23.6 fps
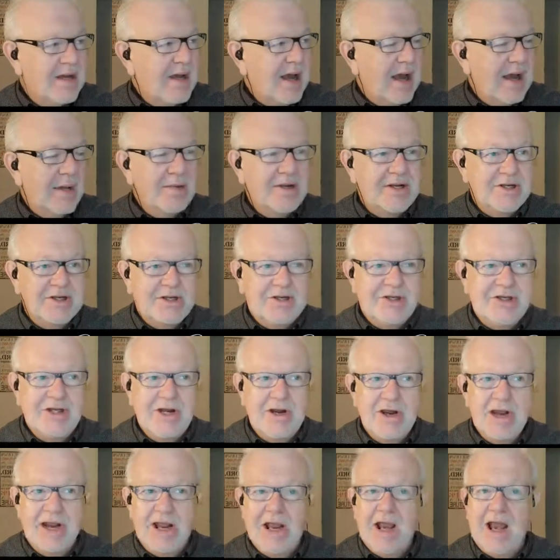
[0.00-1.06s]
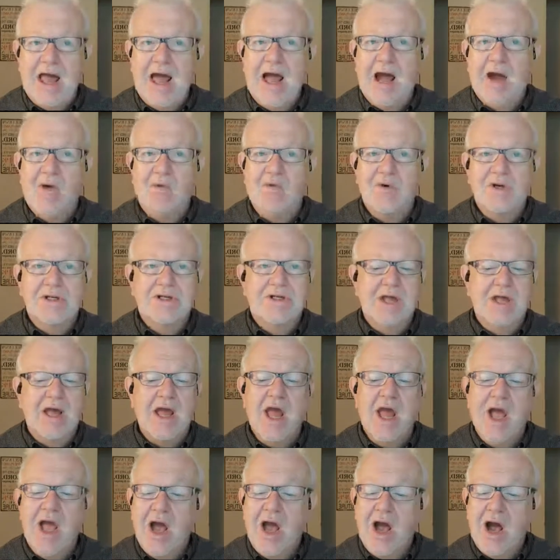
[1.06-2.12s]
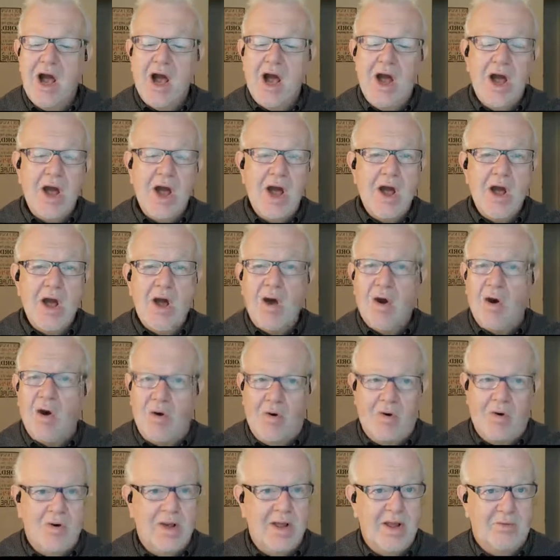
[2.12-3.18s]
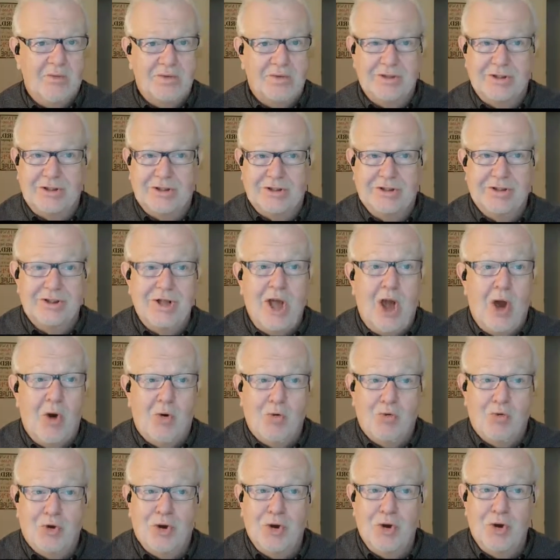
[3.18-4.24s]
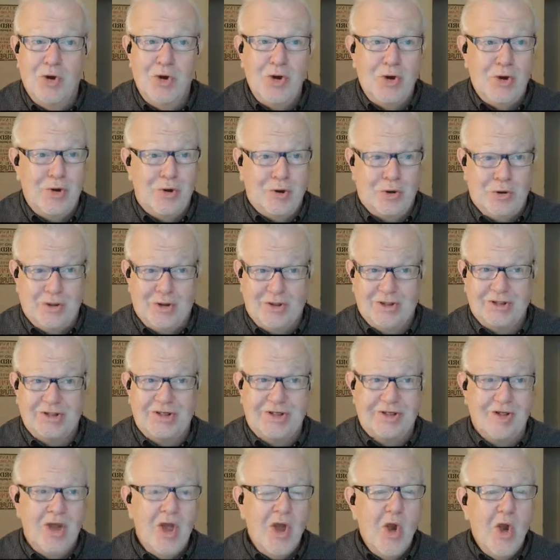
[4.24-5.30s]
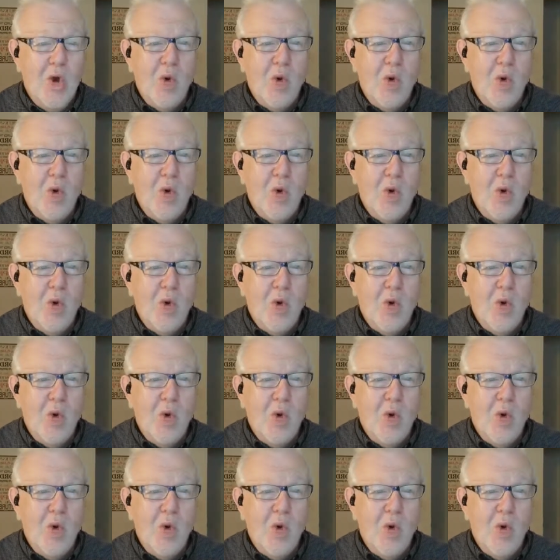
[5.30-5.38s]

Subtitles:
as Jerry Cloud would say, it was just so good. Just,